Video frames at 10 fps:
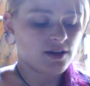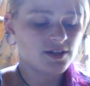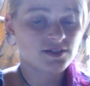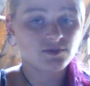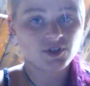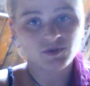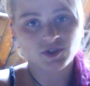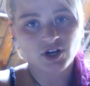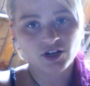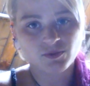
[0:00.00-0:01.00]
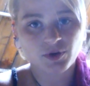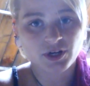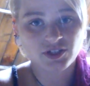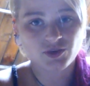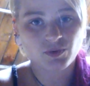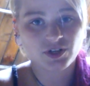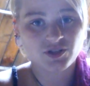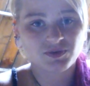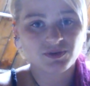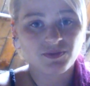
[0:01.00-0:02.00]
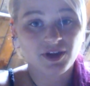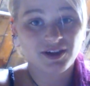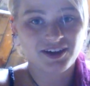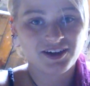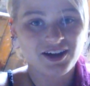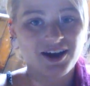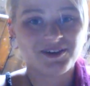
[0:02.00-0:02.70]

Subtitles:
sometimes it's hard to put into words what I'm thinking.